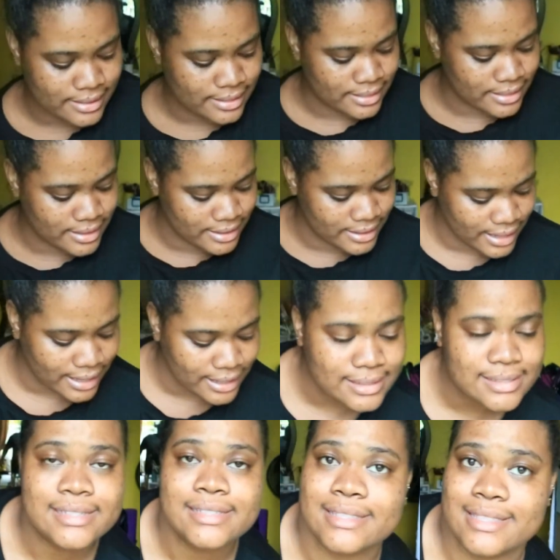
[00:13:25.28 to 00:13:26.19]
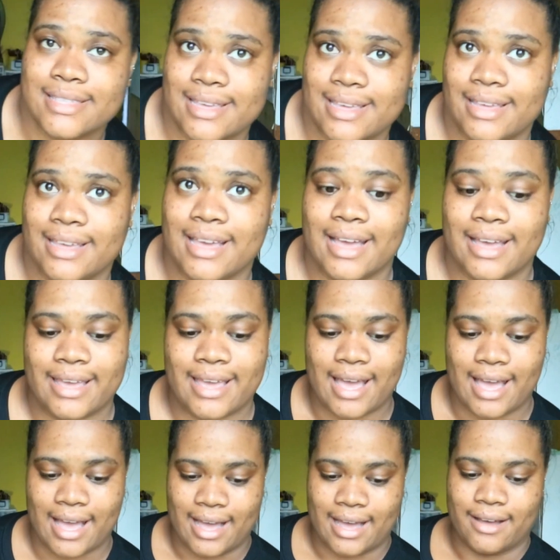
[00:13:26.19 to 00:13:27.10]
the next thing I
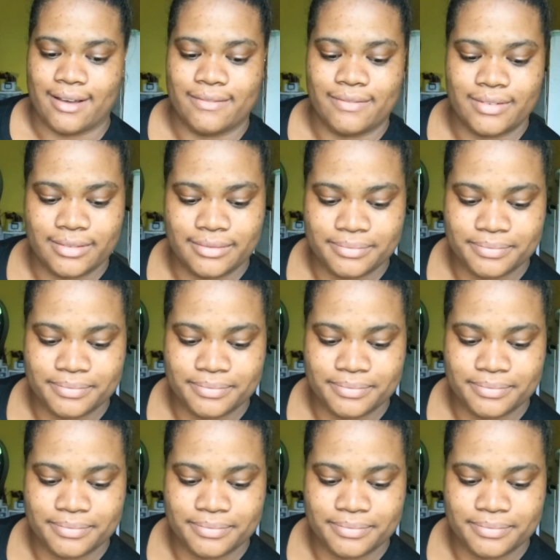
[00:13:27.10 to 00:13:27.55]
have